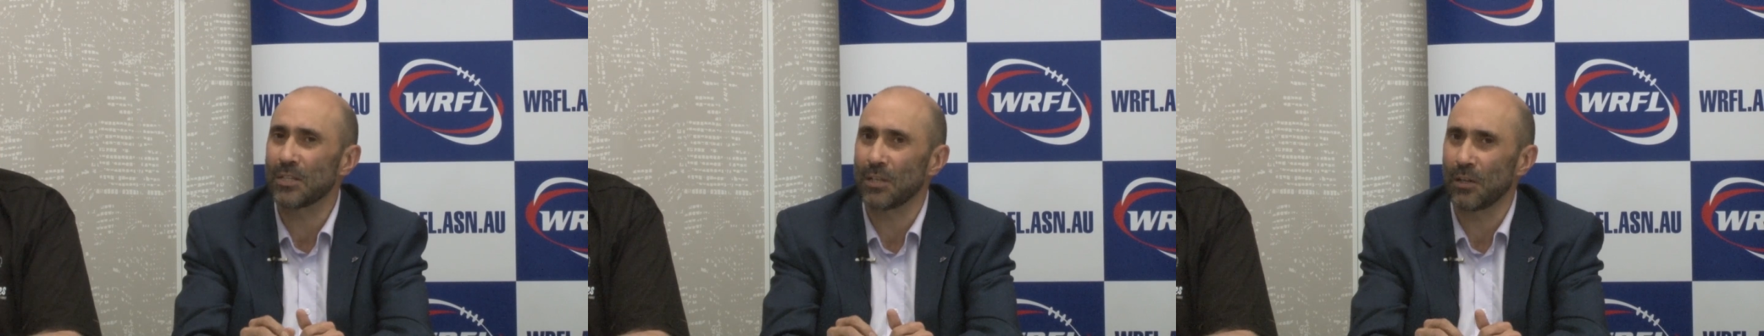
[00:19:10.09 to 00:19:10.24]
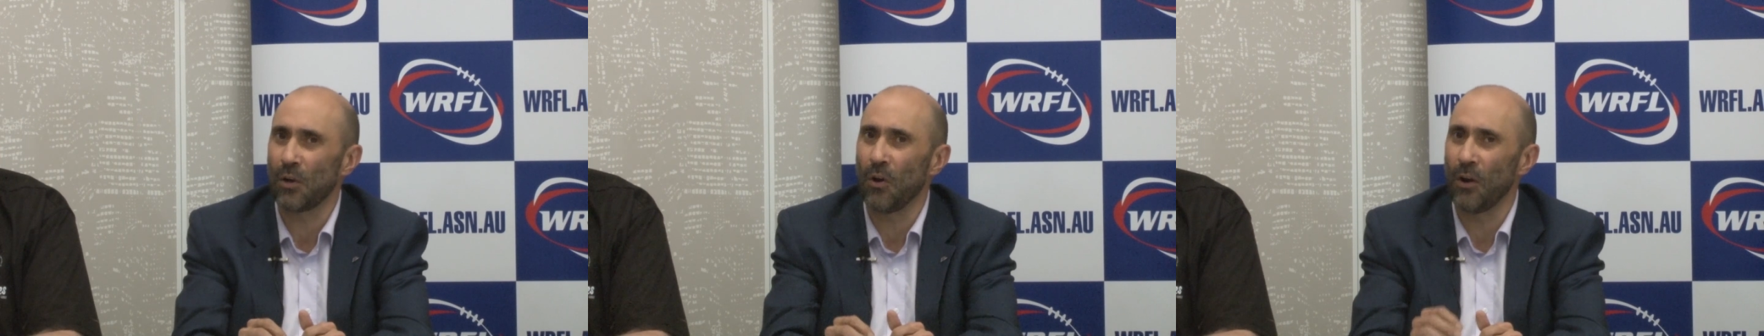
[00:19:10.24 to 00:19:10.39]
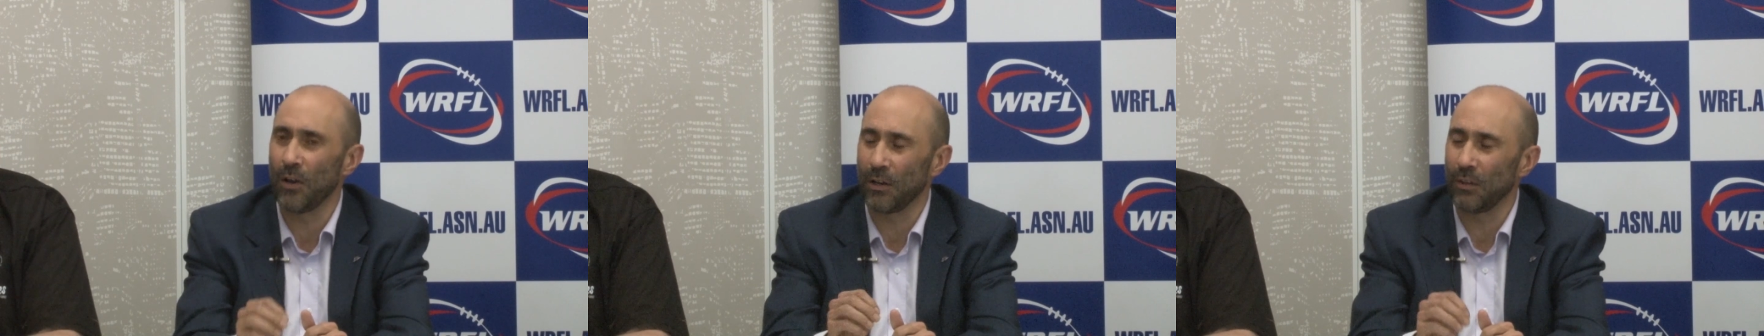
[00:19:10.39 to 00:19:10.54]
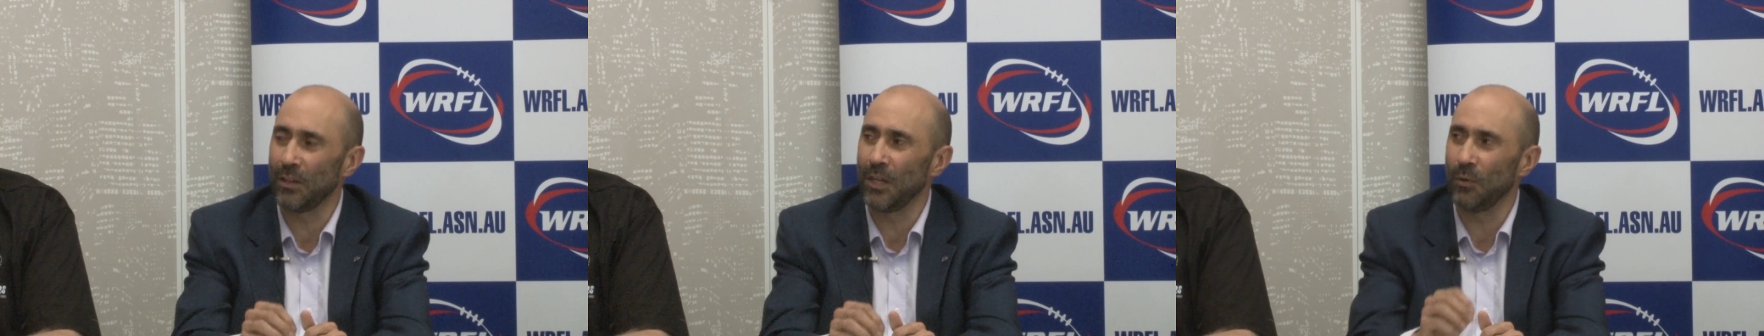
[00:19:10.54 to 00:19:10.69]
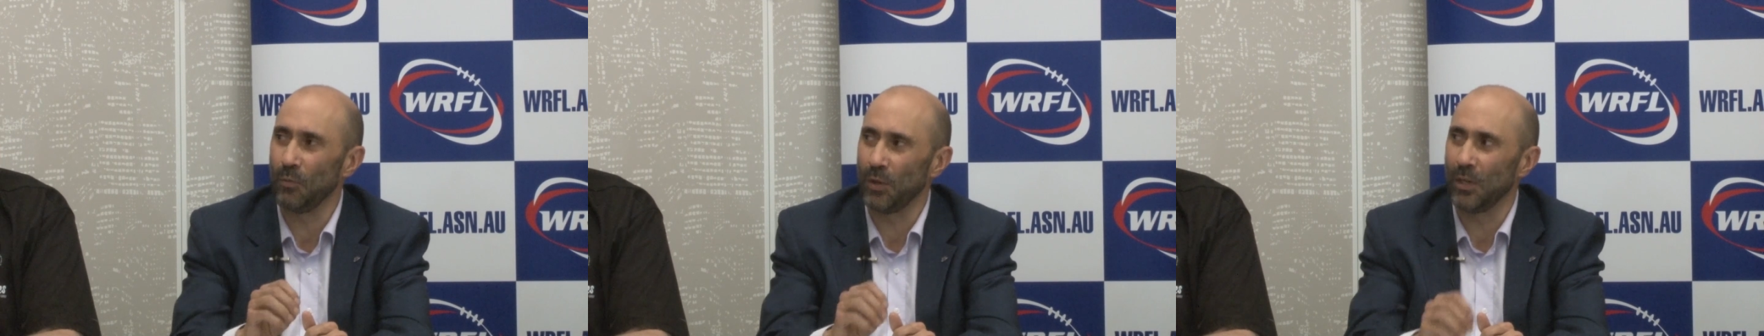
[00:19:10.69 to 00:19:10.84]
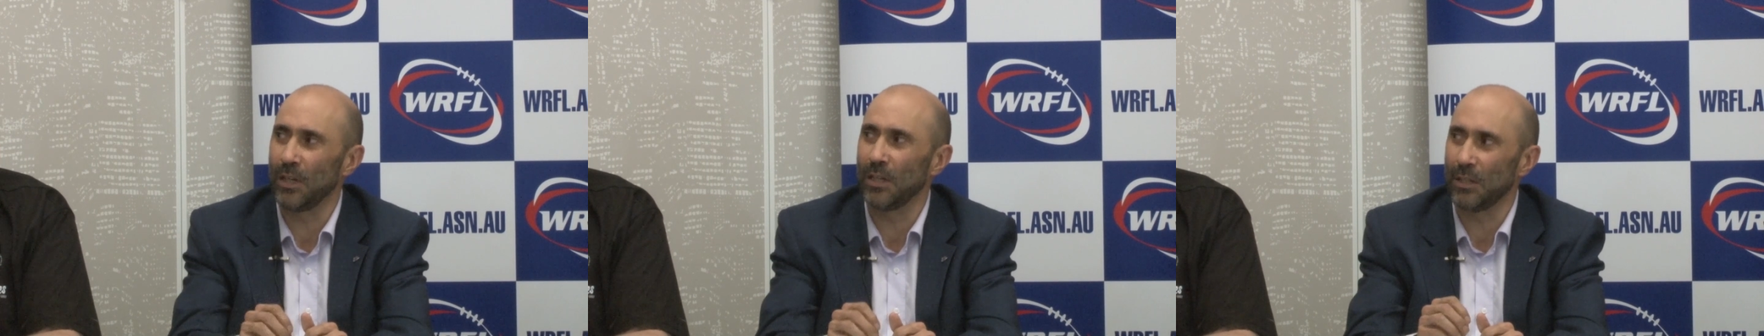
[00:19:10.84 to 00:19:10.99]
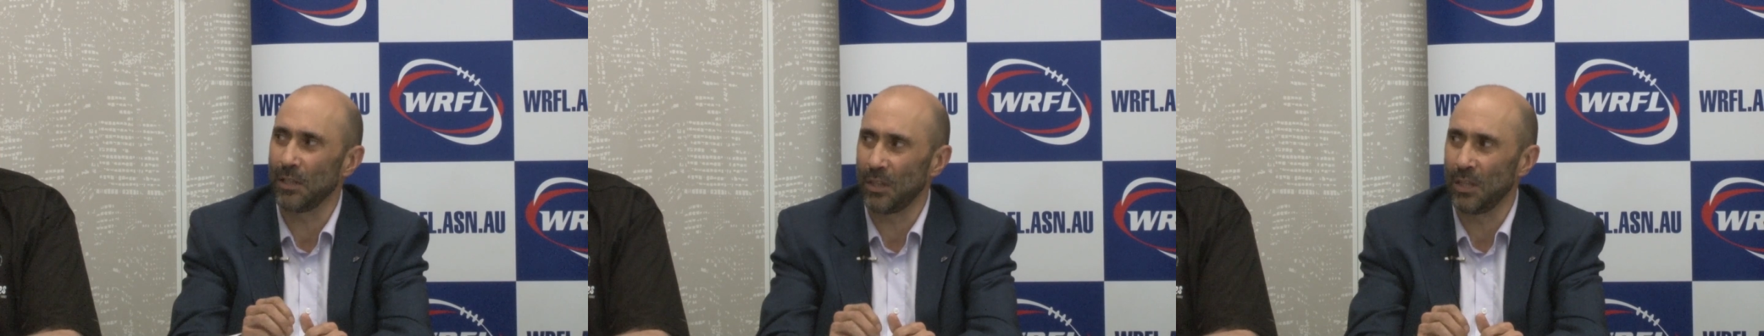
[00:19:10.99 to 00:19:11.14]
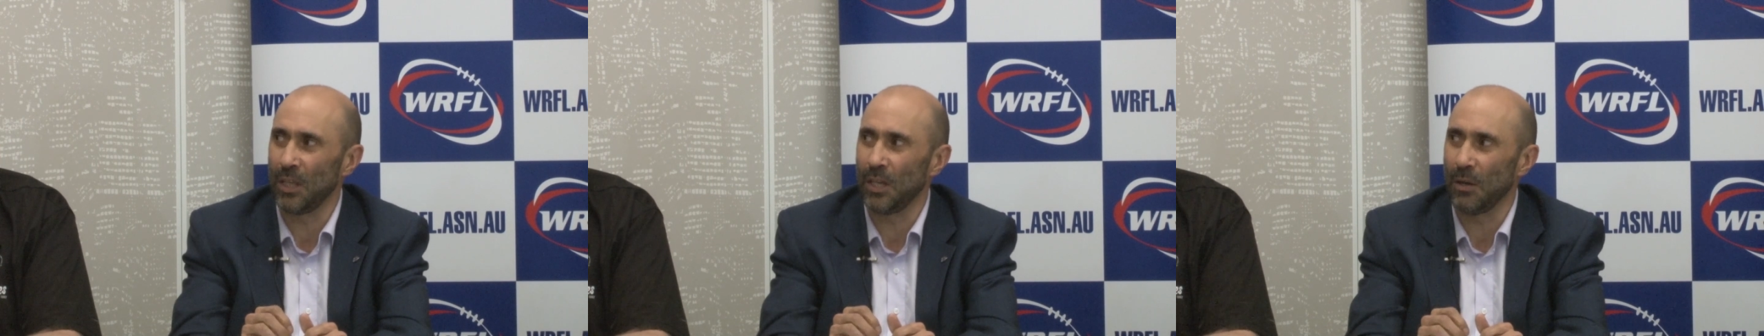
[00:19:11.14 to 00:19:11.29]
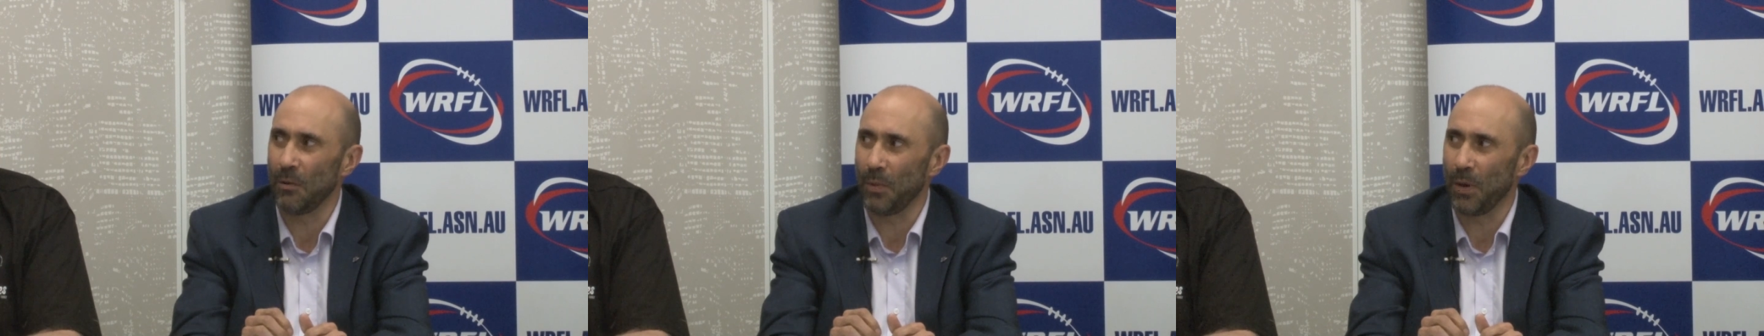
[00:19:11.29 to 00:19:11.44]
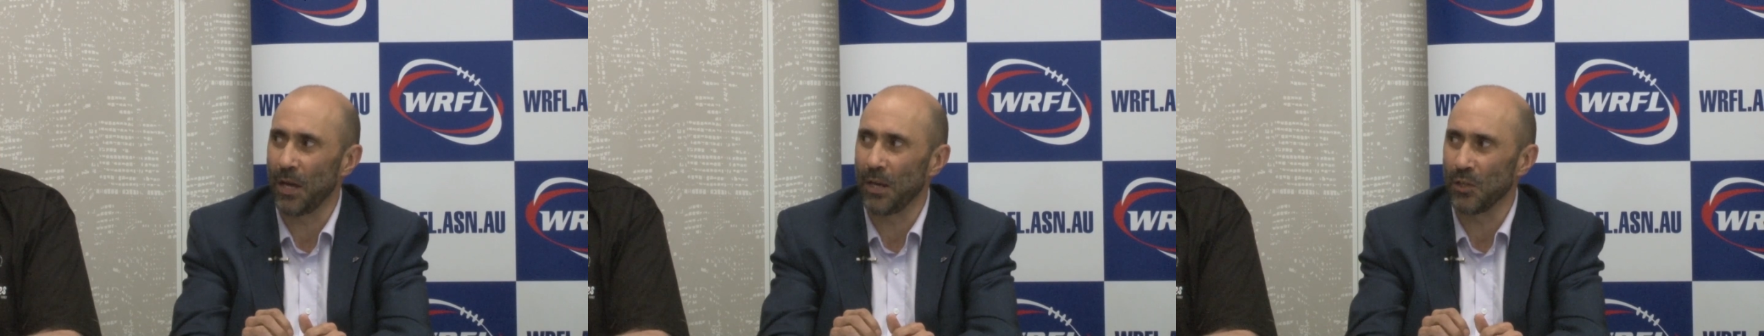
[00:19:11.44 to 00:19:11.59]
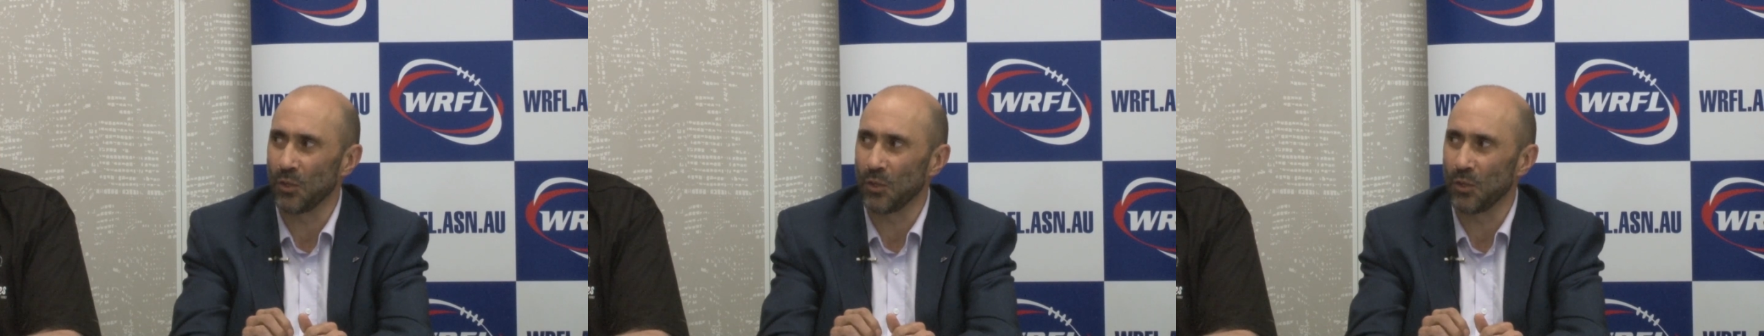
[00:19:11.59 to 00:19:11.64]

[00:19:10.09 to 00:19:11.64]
the kind of thing we need to think about,